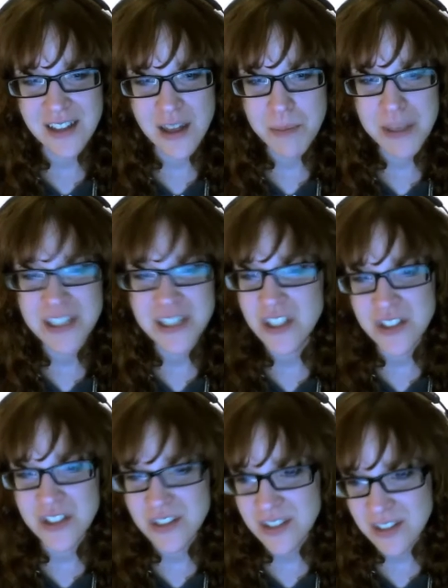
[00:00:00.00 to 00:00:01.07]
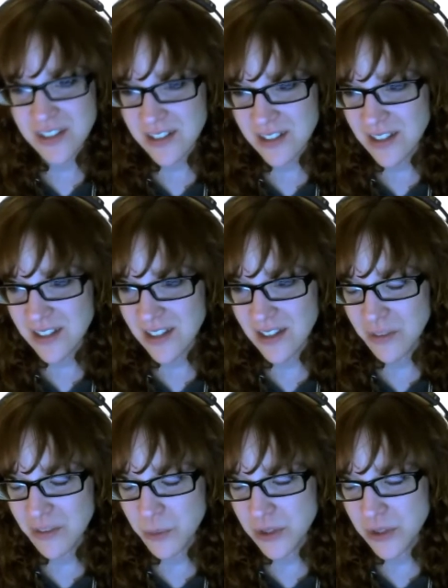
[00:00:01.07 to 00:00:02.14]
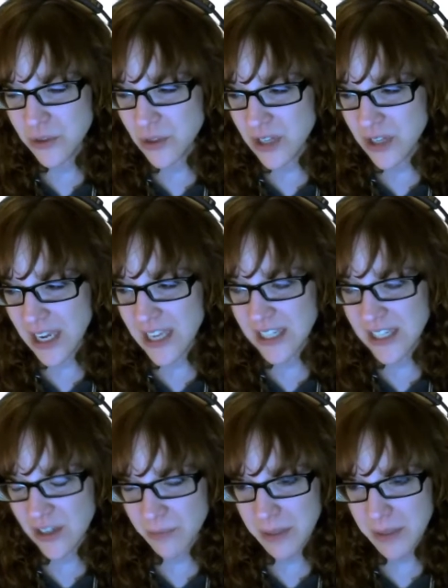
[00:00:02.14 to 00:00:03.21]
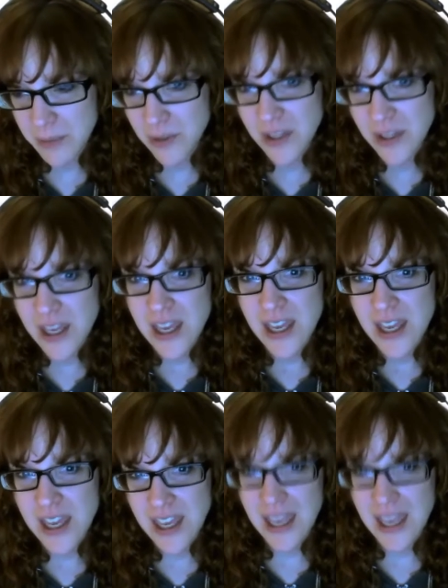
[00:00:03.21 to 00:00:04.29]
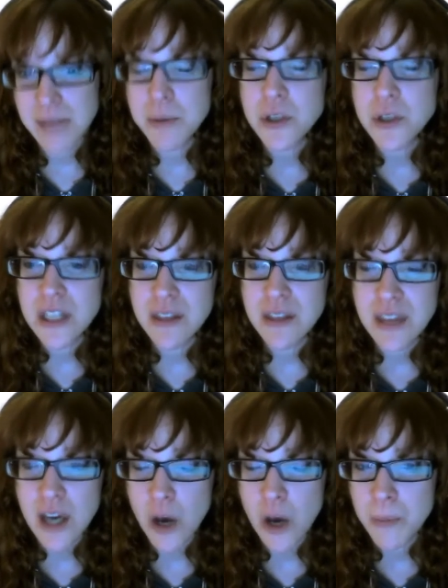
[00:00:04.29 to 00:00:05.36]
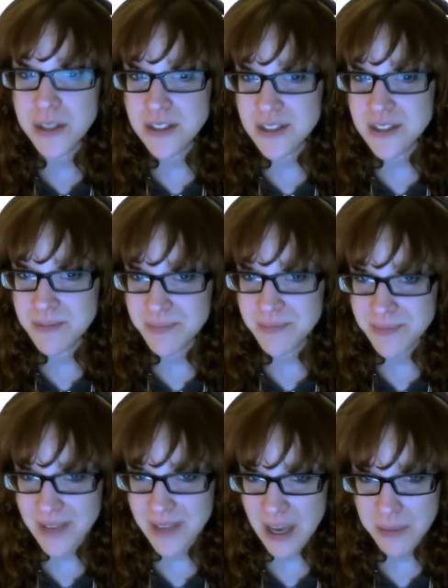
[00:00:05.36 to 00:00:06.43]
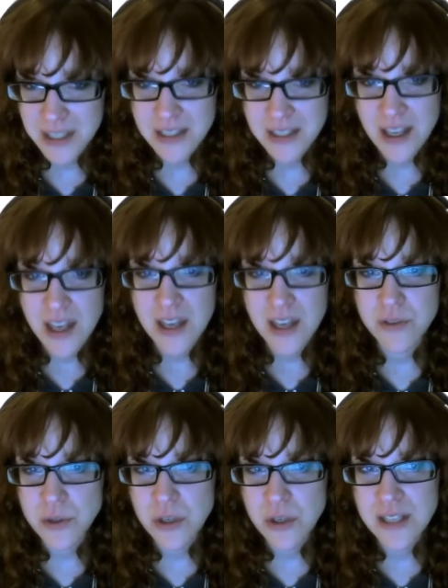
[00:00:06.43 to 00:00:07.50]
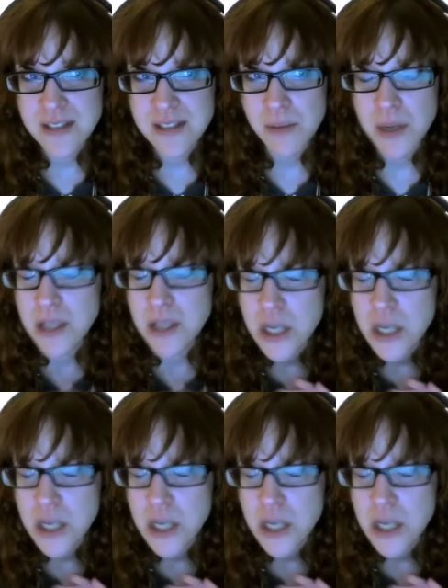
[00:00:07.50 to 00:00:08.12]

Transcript: opinions when you start hating on people uh, and putting in the comments. I mean, if you don't like someone,